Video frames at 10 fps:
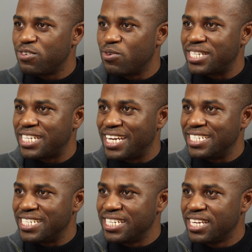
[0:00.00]

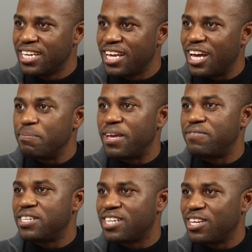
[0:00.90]
USAID,
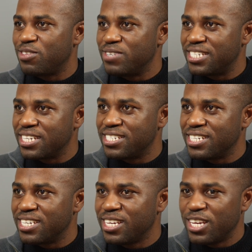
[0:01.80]
FHI
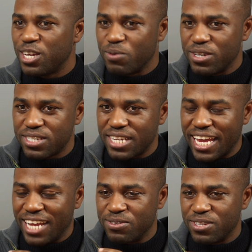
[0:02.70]
360, which
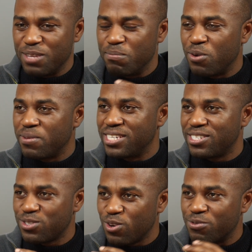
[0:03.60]
annually
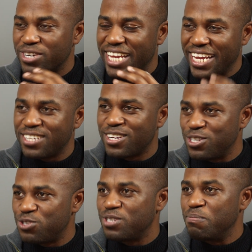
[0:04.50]
mobilizes over
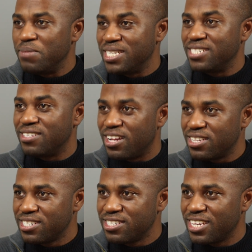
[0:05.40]
$800 million
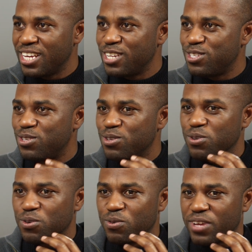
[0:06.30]

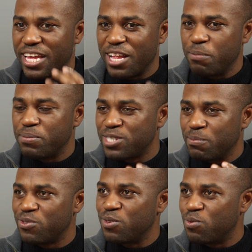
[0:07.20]
to help
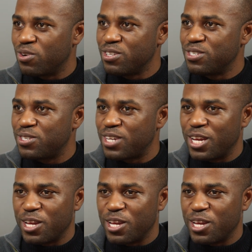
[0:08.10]
some of the world's